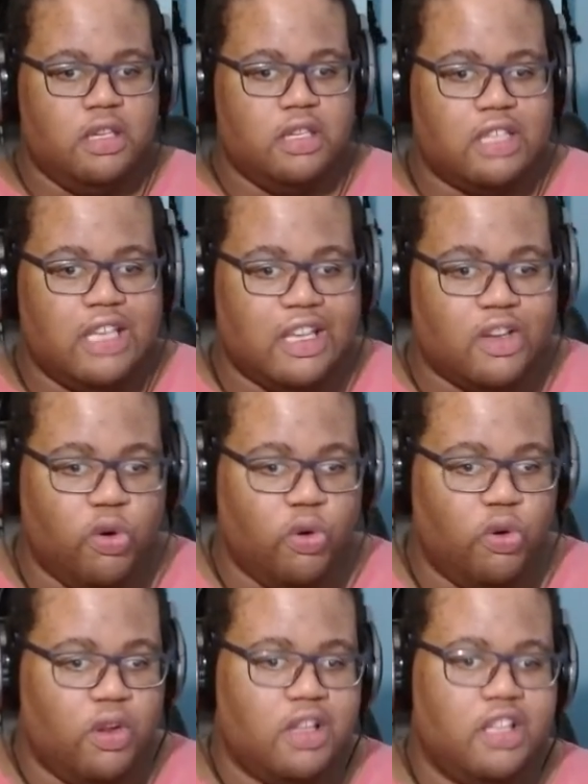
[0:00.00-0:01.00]
it
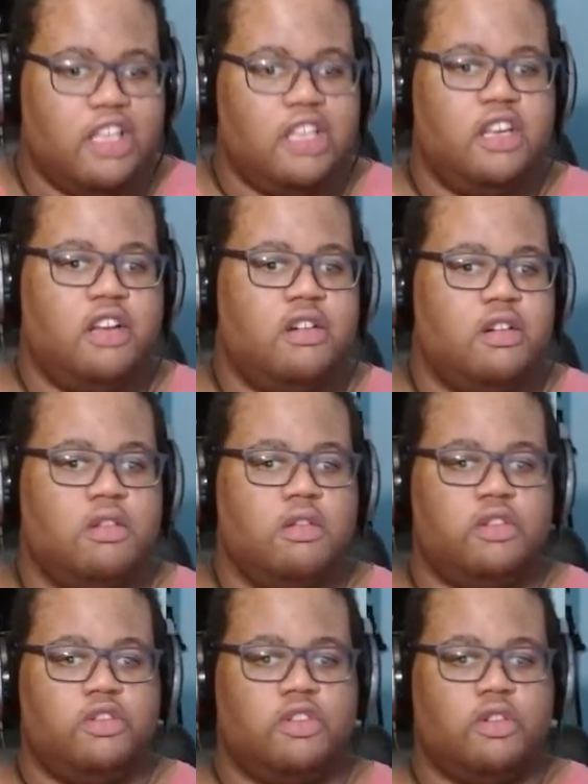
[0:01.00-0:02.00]
cool in here
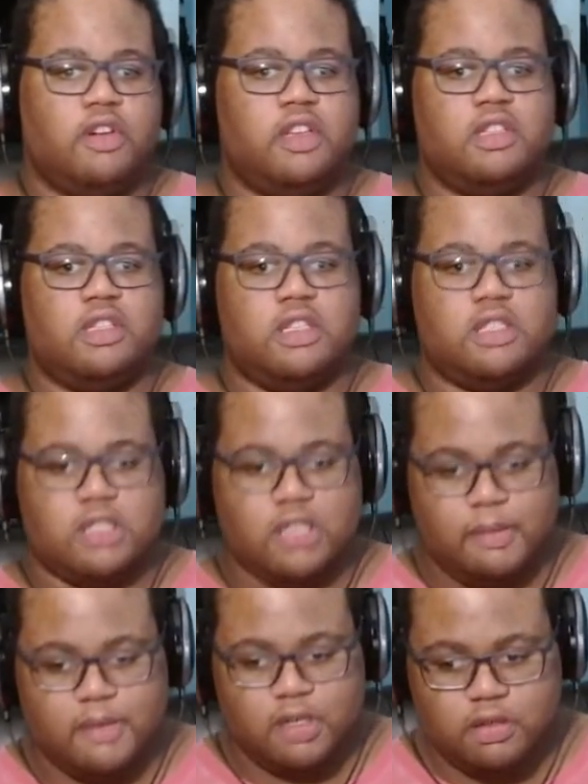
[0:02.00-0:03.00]
during the
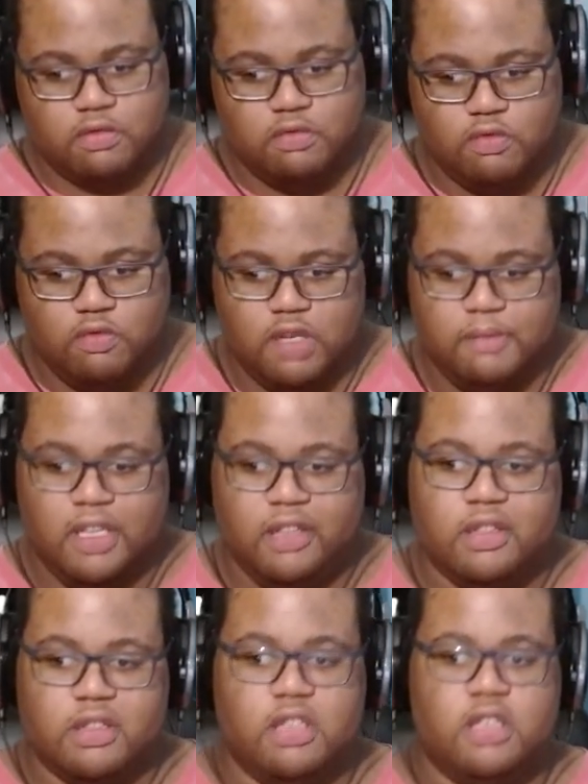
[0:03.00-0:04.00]
summer when
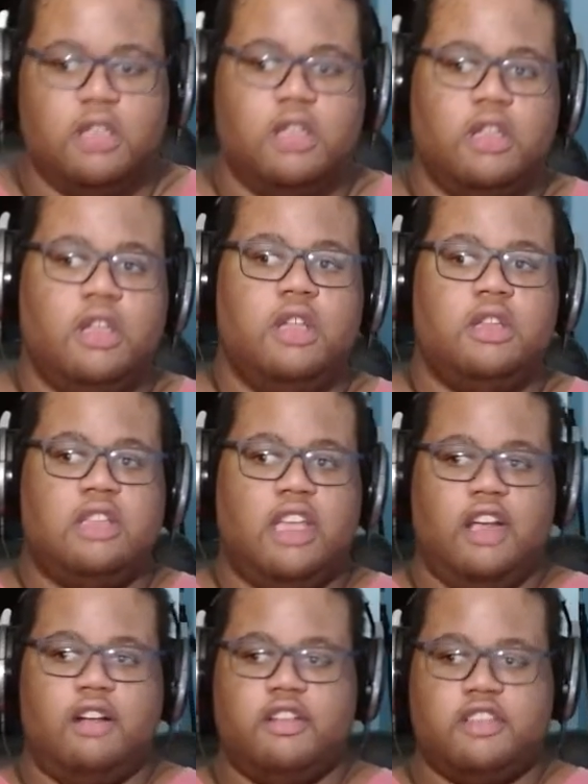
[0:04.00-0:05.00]
basically the
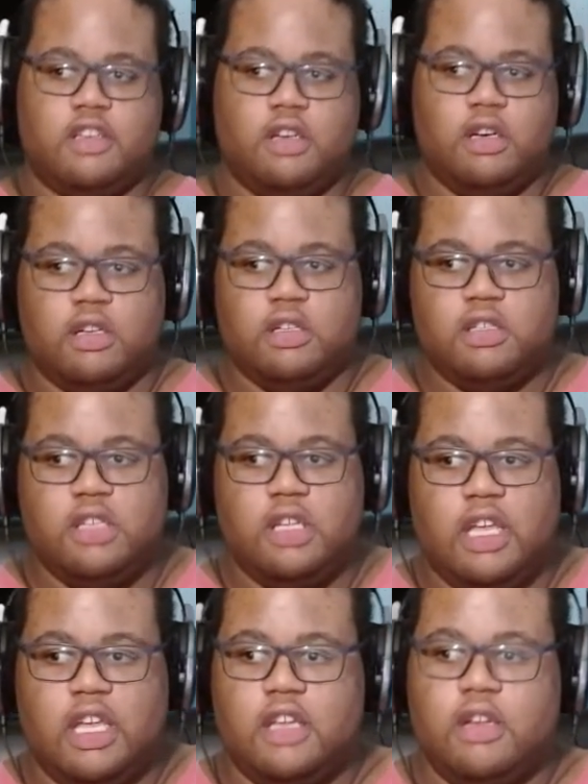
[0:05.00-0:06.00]
air isn't on,
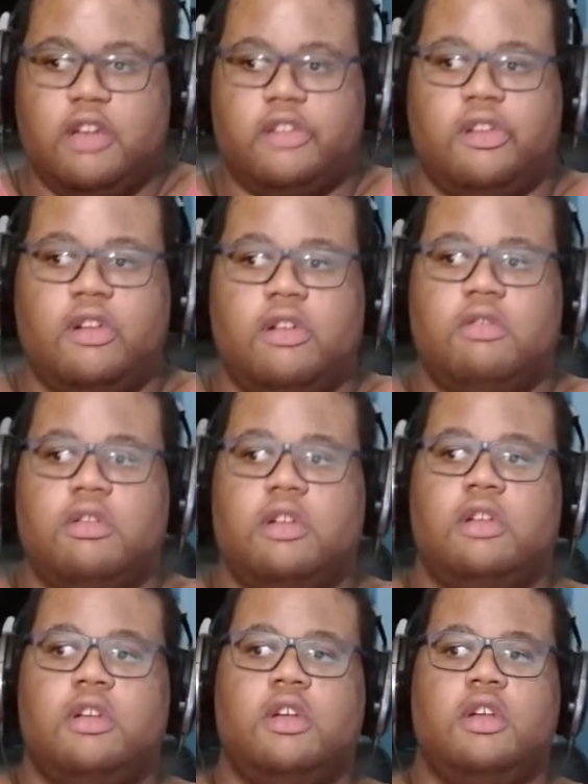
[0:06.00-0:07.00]
and also
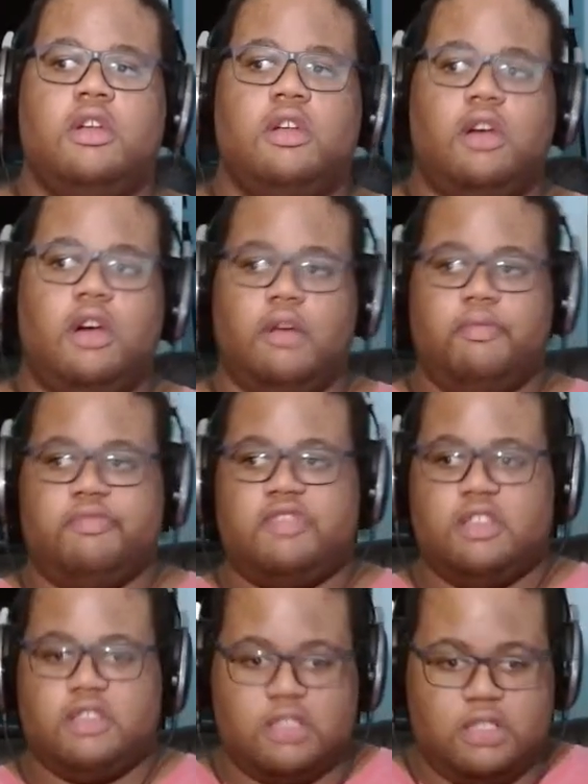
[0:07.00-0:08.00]

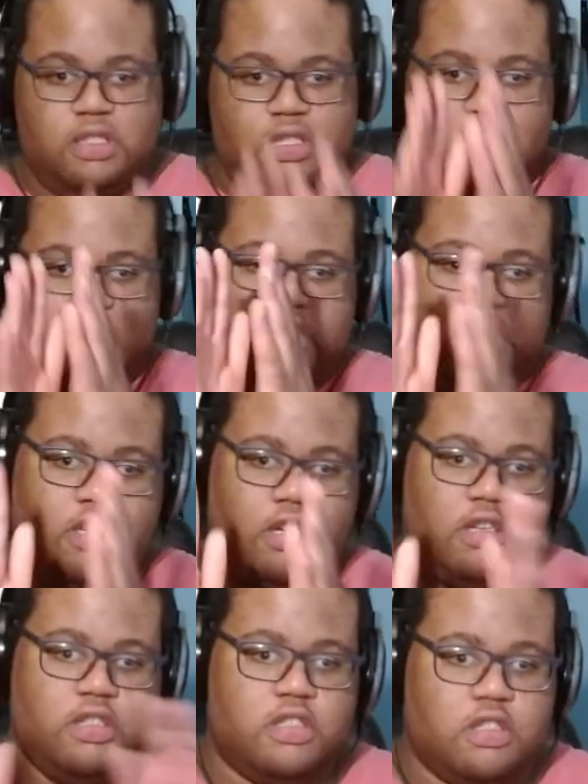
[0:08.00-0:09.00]
since these
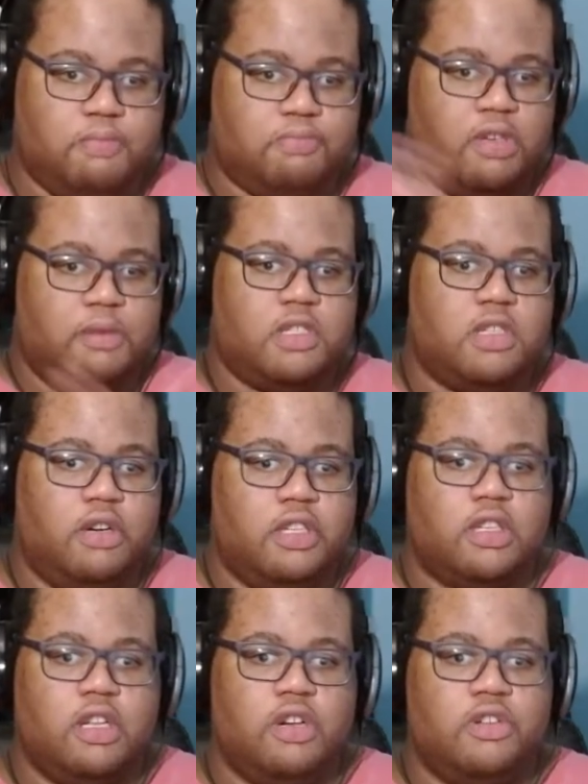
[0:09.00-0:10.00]
curtains are pretty much always
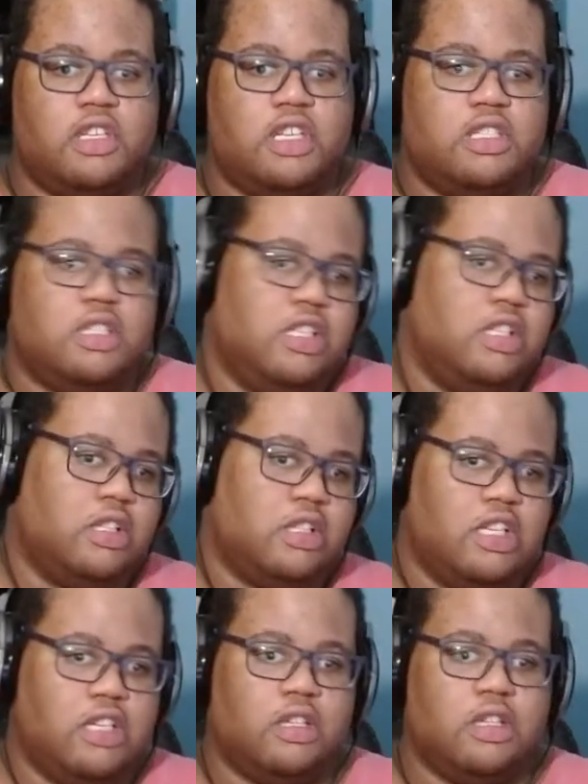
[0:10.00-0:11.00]
closed, it gets
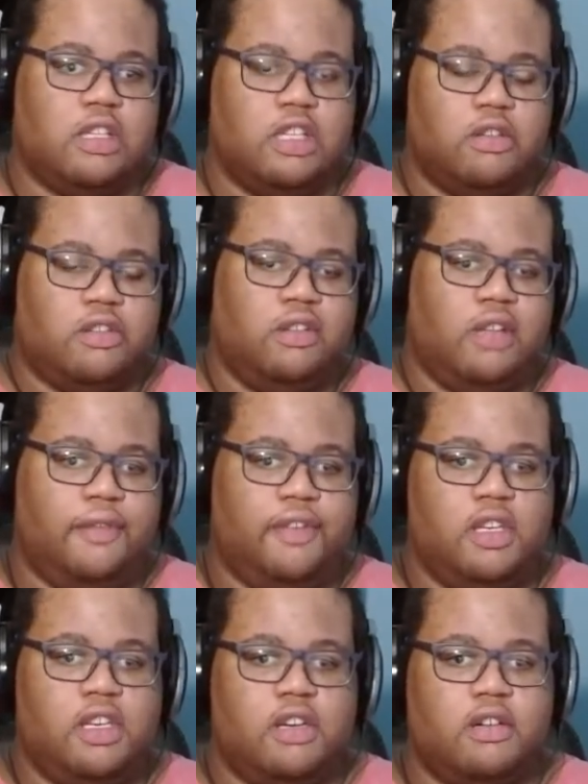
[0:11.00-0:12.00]
little
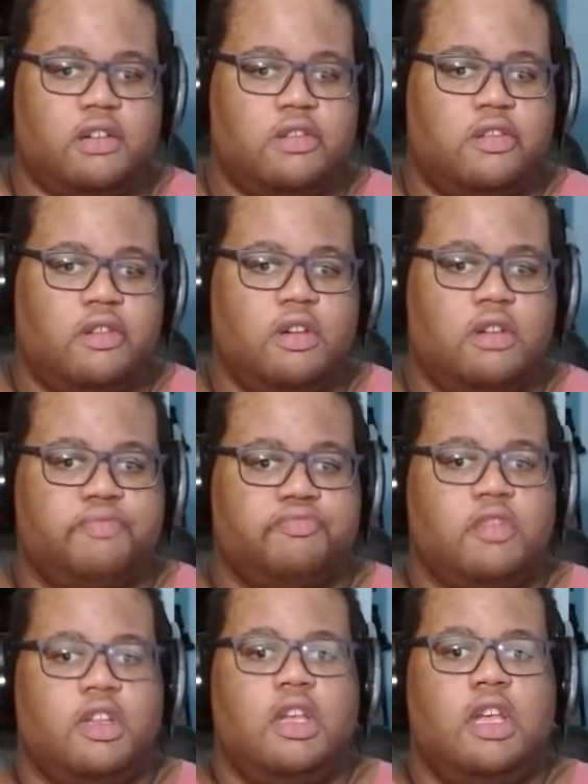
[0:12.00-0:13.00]
stuffy in here. So,
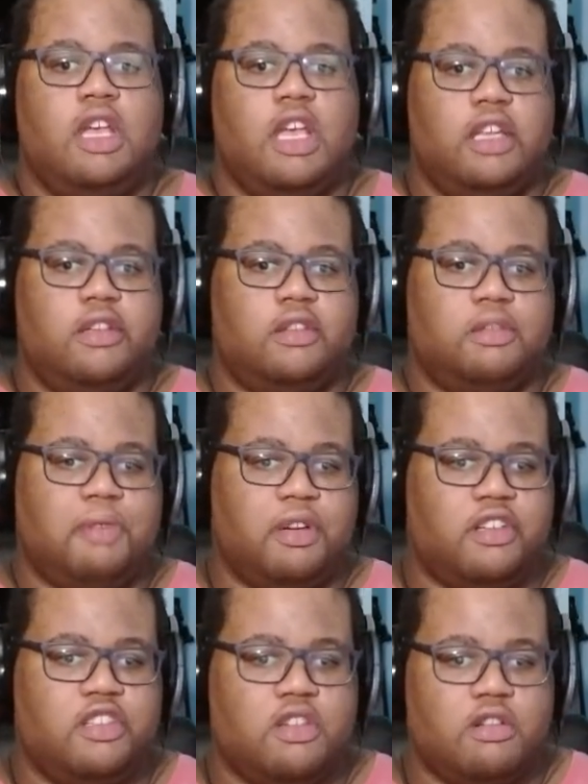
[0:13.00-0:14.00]
and
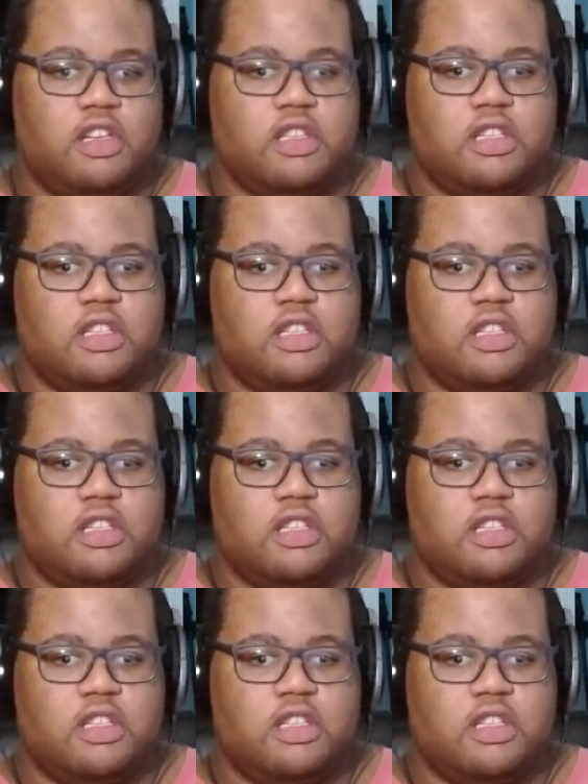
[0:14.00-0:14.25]
especially during the